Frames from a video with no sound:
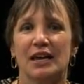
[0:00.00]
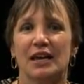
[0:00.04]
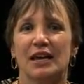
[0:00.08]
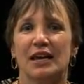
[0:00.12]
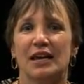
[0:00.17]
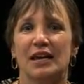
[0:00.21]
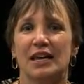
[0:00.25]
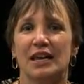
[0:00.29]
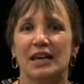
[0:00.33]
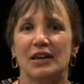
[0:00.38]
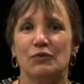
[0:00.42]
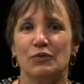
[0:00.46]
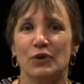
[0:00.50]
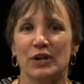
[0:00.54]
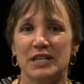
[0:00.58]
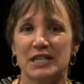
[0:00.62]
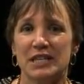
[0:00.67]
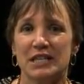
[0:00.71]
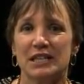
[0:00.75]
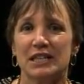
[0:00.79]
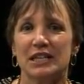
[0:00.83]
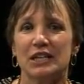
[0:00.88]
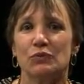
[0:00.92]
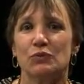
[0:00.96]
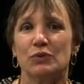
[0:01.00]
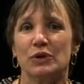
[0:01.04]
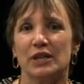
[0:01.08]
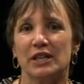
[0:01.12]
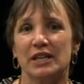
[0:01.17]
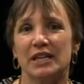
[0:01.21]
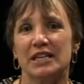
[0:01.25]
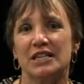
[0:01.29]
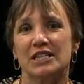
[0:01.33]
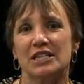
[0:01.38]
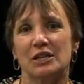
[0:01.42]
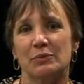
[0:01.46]
He recently
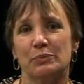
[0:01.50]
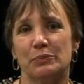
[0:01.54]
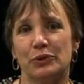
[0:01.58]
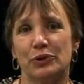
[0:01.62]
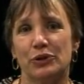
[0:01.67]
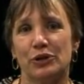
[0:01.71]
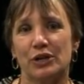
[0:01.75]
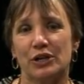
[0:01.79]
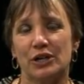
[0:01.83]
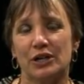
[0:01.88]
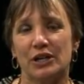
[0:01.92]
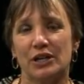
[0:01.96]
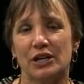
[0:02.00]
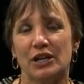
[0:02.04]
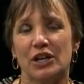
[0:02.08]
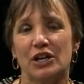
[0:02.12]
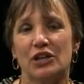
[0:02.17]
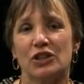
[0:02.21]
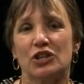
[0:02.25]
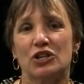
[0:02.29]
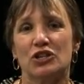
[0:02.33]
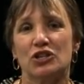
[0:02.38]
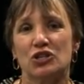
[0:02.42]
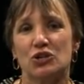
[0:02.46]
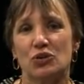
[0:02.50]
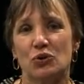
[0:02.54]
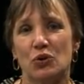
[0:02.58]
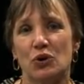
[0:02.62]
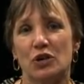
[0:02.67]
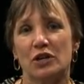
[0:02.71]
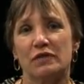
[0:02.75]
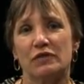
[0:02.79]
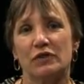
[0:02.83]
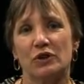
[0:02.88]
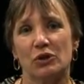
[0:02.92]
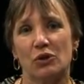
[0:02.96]
released a book, The
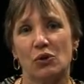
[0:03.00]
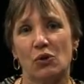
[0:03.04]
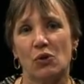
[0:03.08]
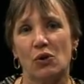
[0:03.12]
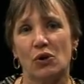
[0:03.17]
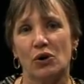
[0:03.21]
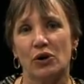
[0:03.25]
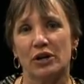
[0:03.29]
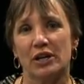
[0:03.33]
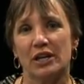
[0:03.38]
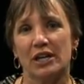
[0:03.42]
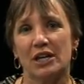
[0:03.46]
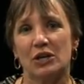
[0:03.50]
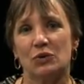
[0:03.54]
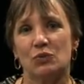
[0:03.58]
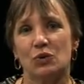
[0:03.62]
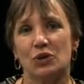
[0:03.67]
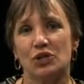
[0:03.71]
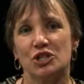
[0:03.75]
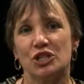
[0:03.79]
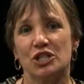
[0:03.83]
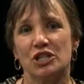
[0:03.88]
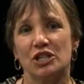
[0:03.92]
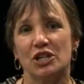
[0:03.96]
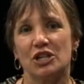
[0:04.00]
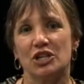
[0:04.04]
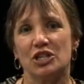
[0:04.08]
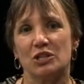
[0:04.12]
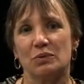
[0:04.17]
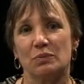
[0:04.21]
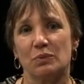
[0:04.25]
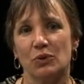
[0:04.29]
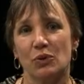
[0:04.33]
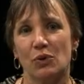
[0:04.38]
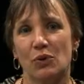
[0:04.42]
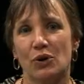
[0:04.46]
Sword of the Lord, in which he
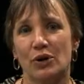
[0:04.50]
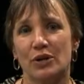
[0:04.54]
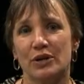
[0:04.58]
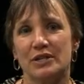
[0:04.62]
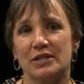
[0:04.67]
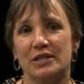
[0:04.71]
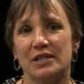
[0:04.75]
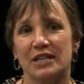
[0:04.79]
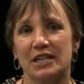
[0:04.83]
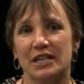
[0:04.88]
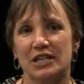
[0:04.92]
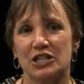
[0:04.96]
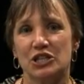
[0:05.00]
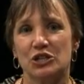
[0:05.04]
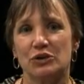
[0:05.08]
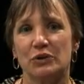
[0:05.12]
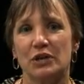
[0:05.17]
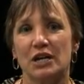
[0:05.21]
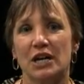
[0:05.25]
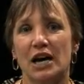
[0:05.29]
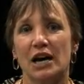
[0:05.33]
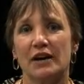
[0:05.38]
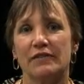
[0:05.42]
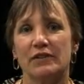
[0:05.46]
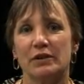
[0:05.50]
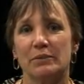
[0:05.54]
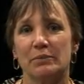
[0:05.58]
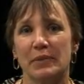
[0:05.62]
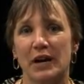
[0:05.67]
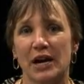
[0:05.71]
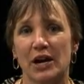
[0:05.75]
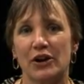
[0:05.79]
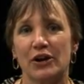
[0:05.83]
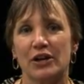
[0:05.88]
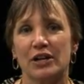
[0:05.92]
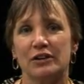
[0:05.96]
explores the history of
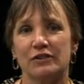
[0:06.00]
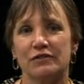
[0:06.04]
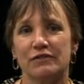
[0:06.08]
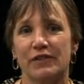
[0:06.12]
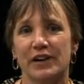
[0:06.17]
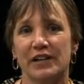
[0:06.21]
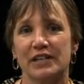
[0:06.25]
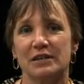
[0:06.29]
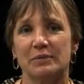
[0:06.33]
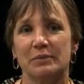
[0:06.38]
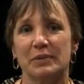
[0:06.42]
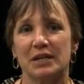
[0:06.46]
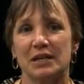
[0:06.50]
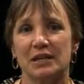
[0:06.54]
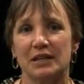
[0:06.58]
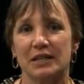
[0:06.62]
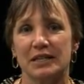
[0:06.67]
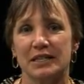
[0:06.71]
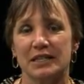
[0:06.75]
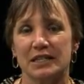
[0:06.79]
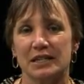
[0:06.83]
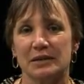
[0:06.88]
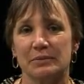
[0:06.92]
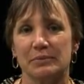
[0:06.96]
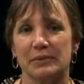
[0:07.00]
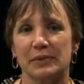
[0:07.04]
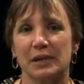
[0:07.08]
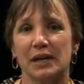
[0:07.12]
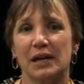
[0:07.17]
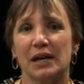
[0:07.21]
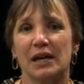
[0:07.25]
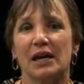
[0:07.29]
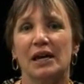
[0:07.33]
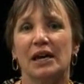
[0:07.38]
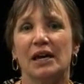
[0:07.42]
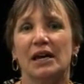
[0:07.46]
American fundamentalism
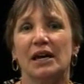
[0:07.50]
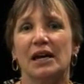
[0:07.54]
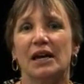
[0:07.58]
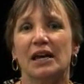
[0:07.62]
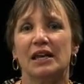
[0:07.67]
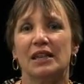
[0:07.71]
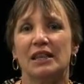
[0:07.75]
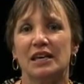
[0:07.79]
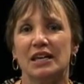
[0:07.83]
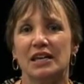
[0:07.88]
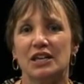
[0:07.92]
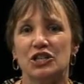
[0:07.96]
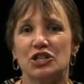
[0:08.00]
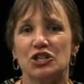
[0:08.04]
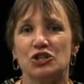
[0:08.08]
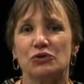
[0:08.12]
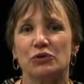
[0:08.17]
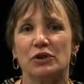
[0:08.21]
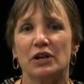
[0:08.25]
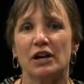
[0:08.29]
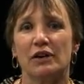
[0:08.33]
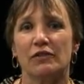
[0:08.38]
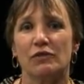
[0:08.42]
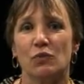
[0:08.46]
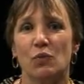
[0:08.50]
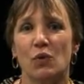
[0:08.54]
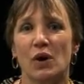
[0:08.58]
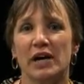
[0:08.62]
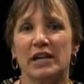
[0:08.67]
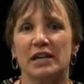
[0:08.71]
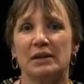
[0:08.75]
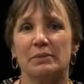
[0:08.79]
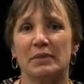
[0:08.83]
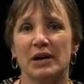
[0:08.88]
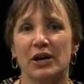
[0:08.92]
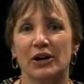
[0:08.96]
in the history of
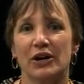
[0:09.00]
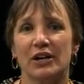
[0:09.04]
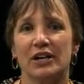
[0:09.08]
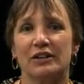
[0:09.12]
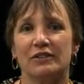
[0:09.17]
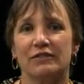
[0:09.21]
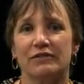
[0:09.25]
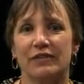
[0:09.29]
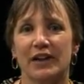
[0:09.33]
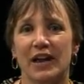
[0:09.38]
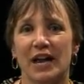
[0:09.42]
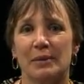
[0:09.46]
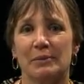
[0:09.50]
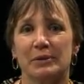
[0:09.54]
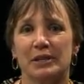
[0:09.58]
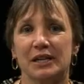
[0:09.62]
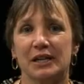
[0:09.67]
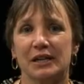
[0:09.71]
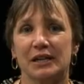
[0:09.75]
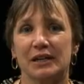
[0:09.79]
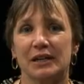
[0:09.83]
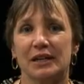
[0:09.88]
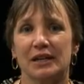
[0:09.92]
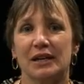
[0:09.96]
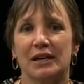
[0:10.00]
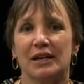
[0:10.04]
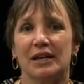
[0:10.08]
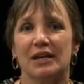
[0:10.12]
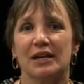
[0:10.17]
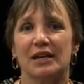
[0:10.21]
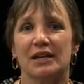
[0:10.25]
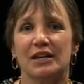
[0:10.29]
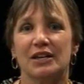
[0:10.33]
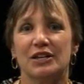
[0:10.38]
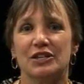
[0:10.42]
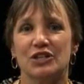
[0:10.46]
one American family,
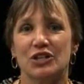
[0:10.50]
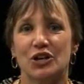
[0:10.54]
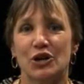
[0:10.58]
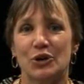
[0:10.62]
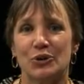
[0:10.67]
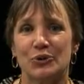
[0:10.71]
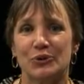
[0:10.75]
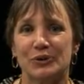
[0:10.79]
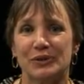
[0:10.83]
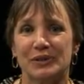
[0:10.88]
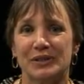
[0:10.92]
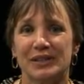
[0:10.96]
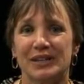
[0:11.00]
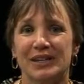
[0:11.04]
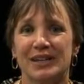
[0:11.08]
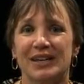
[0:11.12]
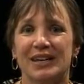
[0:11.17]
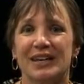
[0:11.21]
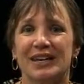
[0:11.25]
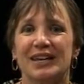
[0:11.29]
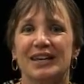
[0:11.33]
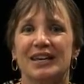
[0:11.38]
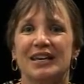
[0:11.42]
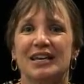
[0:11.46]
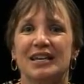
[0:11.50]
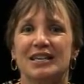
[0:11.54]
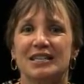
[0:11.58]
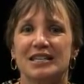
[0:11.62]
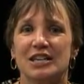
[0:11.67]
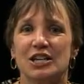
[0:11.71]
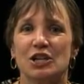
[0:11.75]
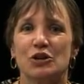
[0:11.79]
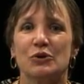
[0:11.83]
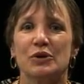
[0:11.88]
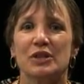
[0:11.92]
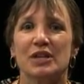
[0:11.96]
his own. He's
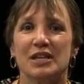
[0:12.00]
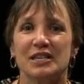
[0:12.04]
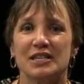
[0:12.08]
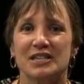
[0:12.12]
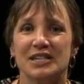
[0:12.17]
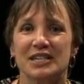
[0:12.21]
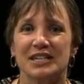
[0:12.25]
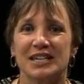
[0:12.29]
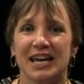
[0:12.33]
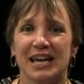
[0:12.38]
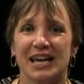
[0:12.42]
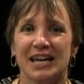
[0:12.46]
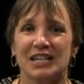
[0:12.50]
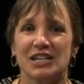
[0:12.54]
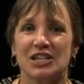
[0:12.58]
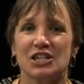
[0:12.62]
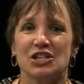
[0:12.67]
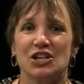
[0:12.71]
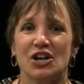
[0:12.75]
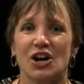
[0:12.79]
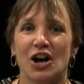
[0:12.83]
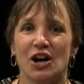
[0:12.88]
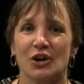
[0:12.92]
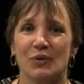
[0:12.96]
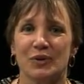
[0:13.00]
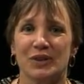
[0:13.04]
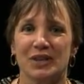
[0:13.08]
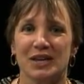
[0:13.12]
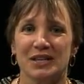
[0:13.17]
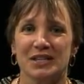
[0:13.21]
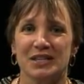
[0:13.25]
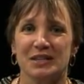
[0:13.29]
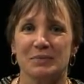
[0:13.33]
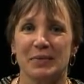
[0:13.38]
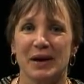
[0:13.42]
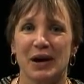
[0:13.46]
here with us today to talk with
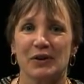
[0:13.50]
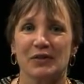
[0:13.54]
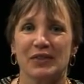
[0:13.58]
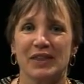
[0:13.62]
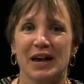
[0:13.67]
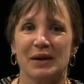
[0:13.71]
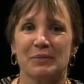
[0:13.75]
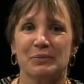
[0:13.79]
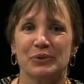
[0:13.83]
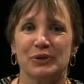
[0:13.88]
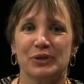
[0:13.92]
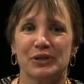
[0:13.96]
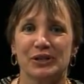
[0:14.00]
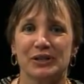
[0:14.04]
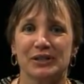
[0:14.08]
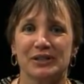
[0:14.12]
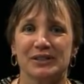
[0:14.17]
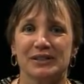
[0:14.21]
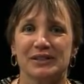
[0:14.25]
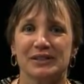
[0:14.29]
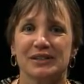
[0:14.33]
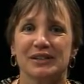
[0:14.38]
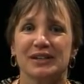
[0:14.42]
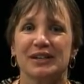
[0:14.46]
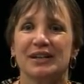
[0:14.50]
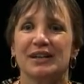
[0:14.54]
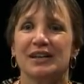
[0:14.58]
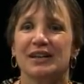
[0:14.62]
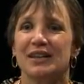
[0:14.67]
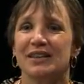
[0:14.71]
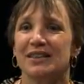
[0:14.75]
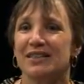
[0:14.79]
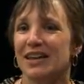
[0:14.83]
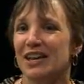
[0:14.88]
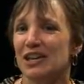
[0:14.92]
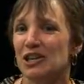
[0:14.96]
us about that book.
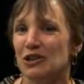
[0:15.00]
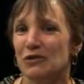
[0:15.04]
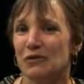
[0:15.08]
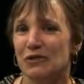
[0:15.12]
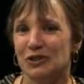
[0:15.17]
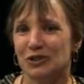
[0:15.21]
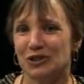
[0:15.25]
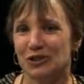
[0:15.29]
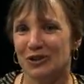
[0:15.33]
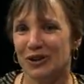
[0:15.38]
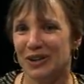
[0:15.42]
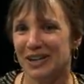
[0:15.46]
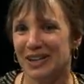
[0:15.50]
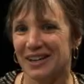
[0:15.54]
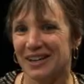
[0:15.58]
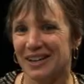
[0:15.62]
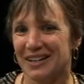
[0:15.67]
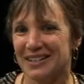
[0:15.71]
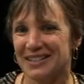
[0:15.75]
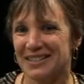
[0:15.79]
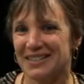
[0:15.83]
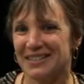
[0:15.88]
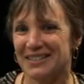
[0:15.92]
Thank you for joining us.